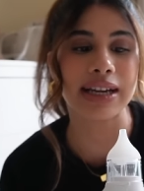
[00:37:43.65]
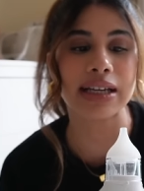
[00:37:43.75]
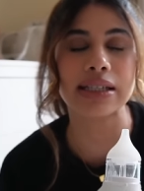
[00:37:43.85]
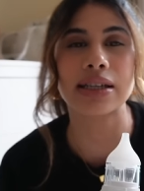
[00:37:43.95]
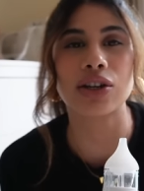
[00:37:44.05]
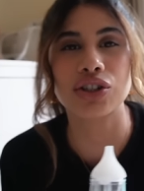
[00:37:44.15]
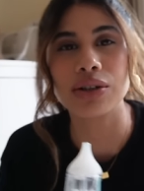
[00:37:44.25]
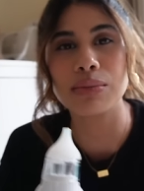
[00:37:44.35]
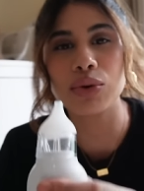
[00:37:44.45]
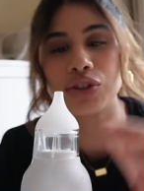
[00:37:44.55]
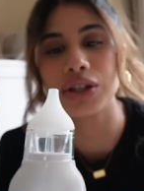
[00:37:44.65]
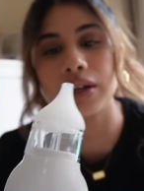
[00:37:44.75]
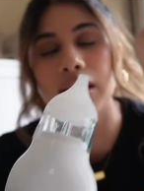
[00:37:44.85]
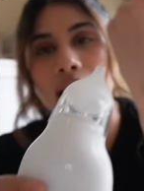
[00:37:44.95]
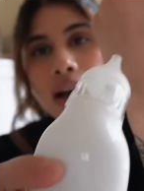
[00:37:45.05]
like a suction
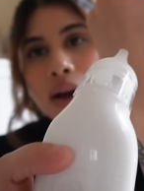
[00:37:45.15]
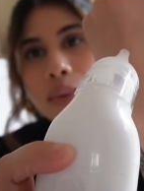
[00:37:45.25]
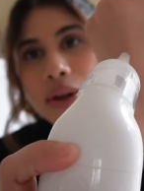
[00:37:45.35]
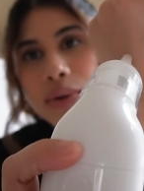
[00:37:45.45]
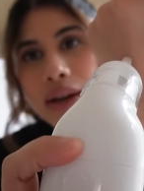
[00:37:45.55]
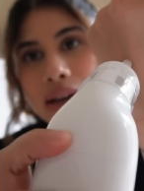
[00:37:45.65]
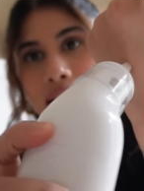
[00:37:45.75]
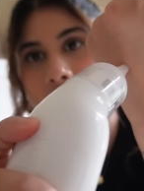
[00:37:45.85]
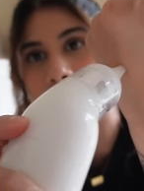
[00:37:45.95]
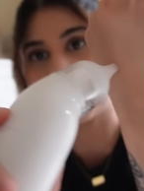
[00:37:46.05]
motion where you can get the